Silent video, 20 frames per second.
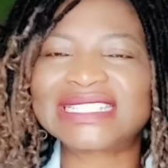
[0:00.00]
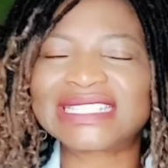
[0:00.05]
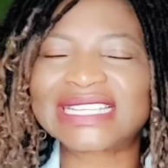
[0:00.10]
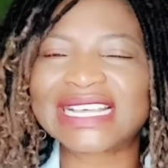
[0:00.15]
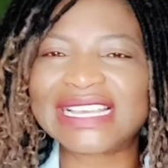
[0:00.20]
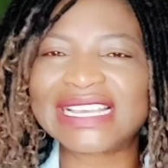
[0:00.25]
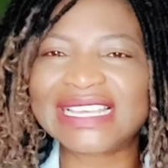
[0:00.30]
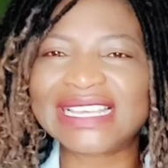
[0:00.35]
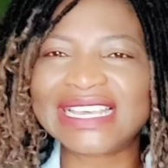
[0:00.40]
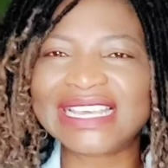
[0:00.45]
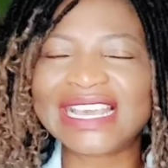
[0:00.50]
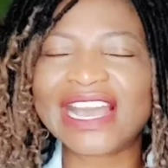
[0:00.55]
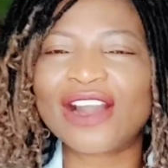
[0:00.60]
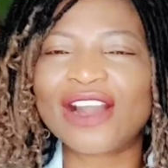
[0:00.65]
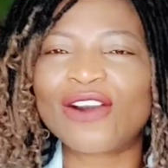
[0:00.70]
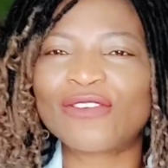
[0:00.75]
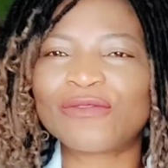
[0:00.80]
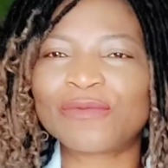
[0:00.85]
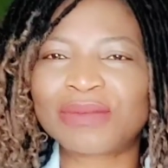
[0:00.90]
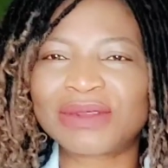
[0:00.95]
a year
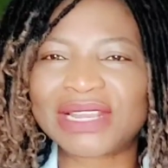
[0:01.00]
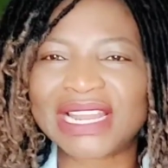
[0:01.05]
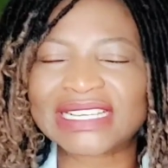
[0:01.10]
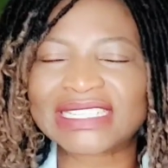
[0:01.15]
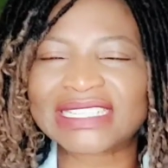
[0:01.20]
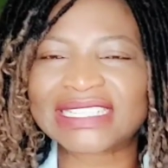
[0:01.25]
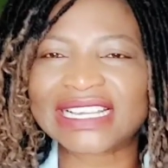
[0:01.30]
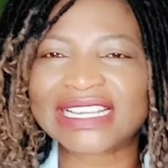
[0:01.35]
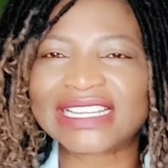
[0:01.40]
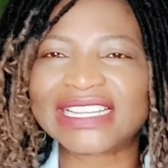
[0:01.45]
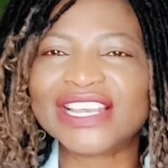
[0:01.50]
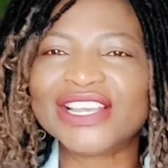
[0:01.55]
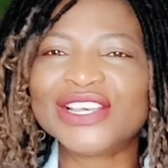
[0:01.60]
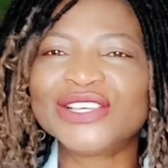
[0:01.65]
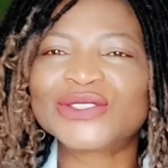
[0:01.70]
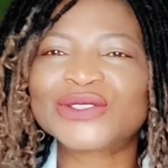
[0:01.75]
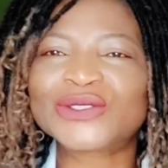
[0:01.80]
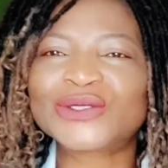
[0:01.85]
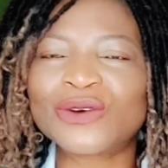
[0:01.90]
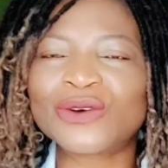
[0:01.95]
of blessing.
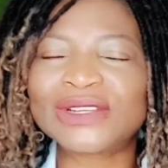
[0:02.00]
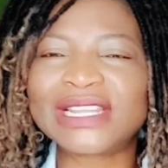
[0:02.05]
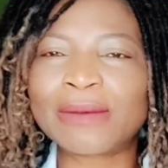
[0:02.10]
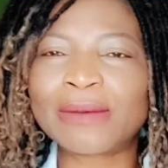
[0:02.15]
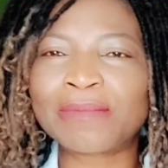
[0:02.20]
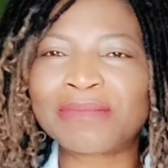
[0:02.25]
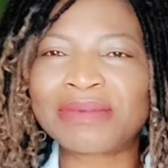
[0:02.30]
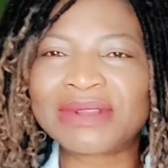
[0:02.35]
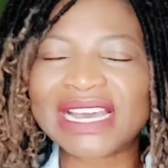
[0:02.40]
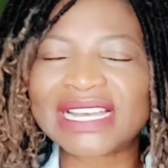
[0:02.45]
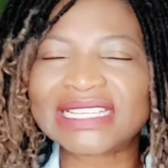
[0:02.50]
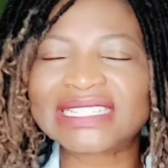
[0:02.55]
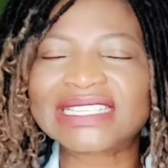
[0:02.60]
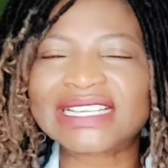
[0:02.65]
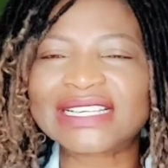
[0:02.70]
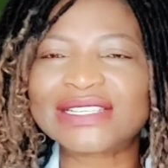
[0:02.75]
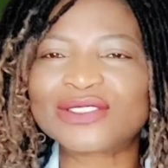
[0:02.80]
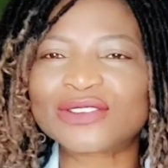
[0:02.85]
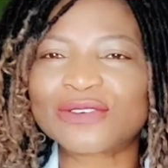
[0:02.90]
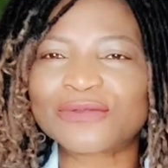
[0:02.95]
So the
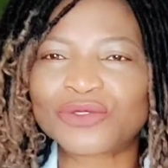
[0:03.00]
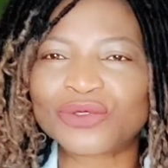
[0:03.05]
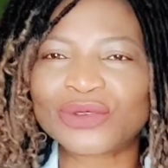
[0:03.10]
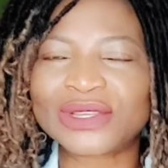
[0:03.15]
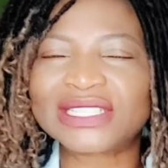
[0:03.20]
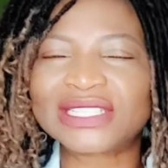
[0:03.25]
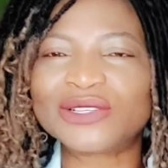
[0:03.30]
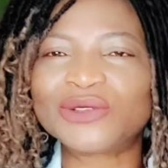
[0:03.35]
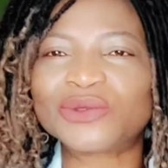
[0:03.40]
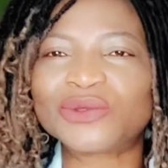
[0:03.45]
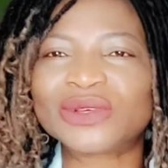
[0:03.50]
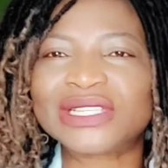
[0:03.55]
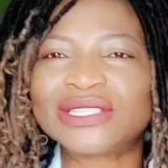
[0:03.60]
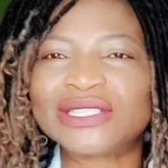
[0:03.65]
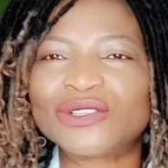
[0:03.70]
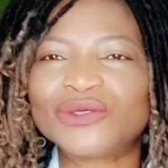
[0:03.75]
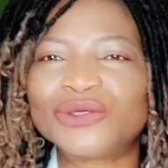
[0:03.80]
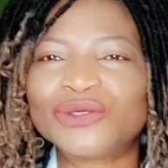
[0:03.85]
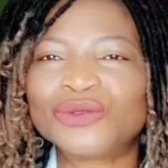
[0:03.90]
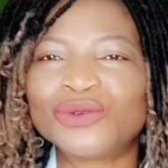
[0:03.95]
blessings of
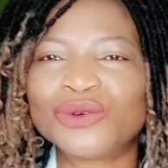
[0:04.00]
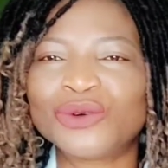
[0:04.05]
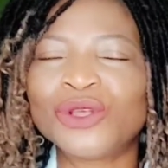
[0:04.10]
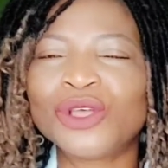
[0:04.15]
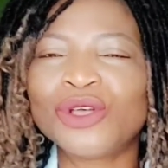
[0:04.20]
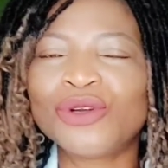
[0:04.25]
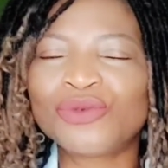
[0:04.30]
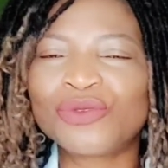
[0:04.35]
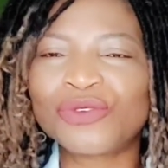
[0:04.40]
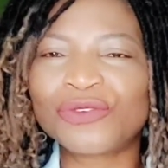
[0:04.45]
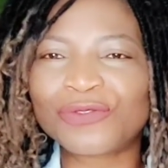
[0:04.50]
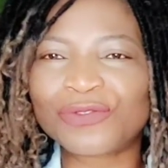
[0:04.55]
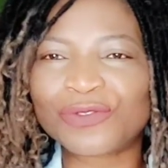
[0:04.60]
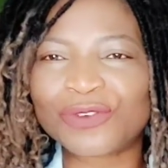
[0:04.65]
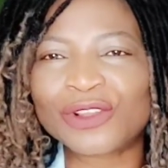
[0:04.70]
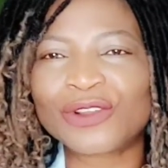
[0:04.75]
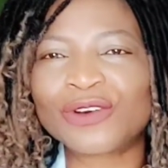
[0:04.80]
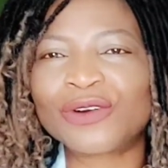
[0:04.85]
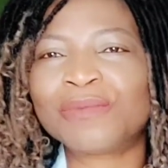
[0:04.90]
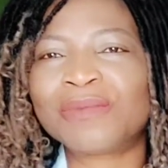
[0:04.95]
2022 will
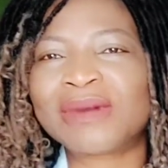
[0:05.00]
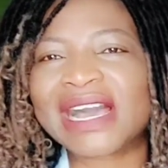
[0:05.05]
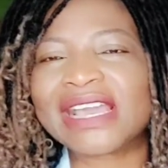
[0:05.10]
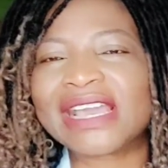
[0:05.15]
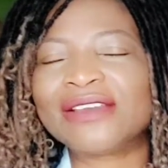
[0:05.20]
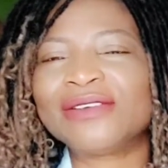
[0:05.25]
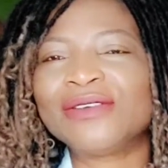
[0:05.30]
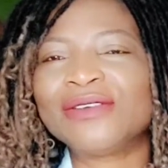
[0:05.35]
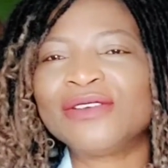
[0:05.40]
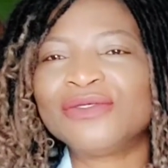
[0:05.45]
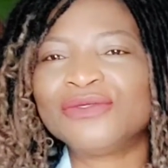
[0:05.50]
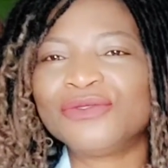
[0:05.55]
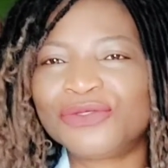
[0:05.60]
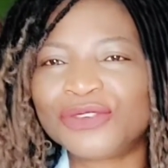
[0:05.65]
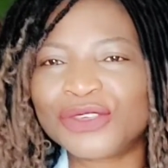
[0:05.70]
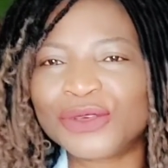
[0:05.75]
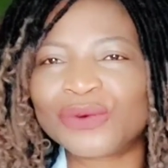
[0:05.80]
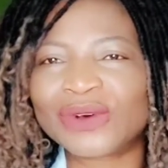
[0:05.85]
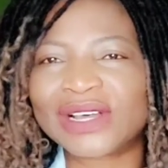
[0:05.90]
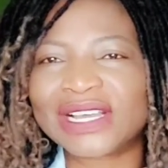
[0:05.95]
follow my
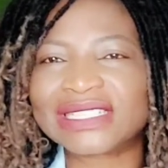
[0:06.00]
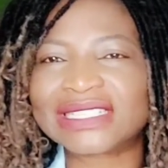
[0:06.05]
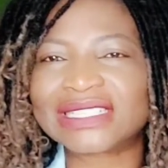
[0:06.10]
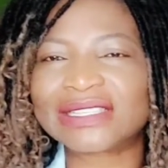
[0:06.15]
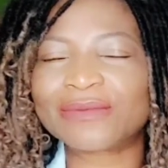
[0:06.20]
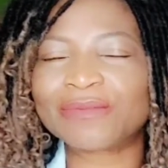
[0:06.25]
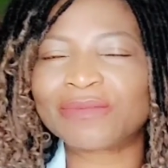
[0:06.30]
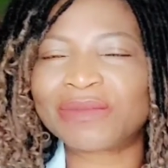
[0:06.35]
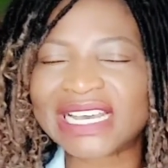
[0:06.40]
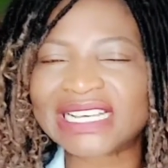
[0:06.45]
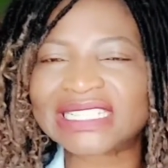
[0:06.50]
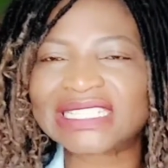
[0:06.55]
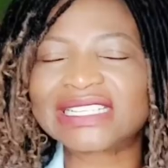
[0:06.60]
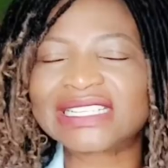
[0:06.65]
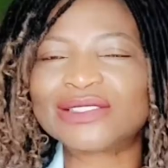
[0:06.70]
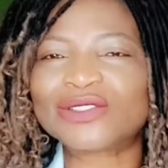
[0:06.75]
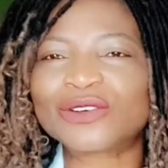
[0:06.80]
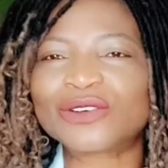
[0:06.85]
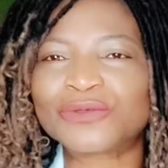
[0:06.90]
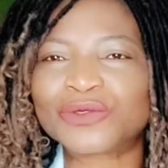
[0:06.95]
viewers.
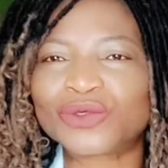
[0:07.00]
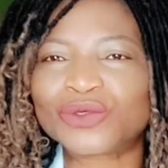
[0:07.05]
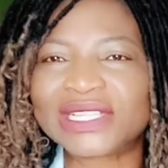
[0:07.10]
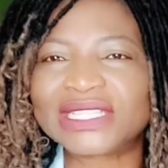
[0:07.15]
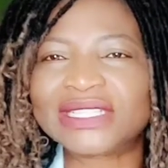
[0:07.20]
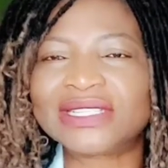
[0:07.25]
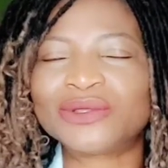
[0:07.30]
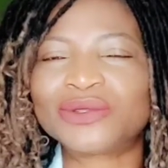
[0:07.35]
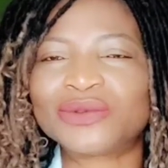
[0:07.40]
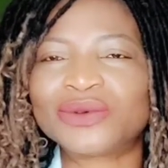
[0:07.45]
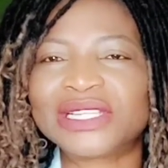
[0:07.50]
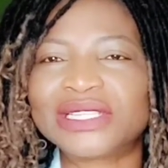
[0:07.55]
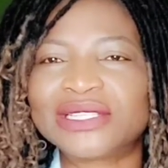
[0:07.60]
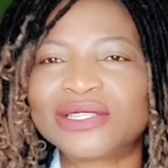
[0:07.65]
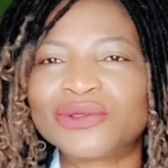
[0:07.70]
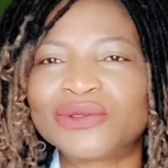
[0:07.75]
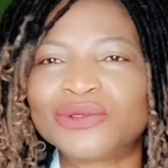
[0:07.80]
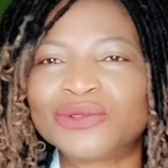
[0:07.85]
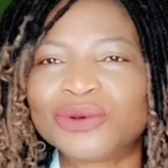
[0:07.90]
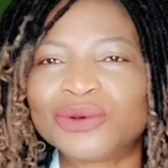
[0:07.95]
Blessings of
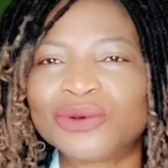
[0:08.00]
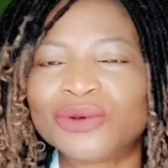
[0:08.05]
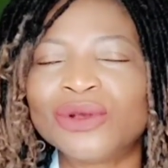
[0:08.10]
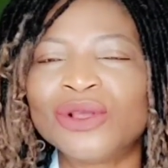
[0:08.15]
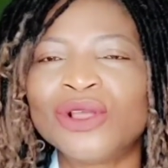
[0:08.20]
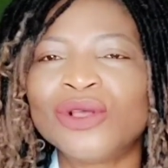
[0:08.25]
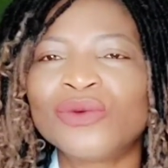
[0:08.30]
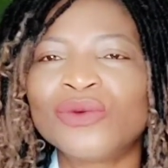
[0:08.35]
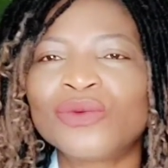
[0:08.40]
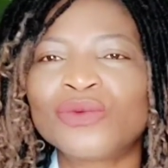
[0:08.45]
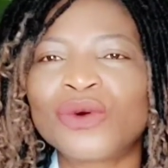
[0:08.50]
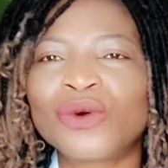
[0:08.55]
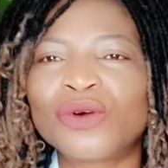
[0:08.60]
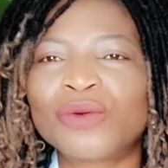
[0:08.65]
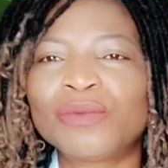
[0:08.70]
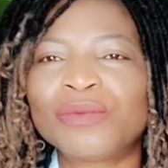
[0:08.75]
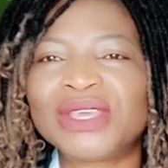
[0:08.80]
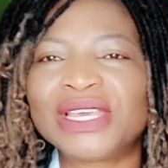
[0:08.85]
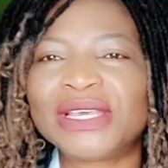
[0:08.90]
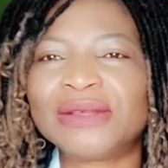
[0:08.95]
2022 will
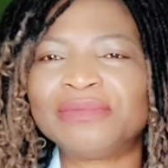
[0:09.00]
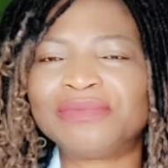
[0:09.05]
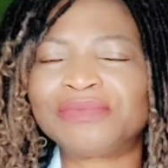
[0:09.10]
be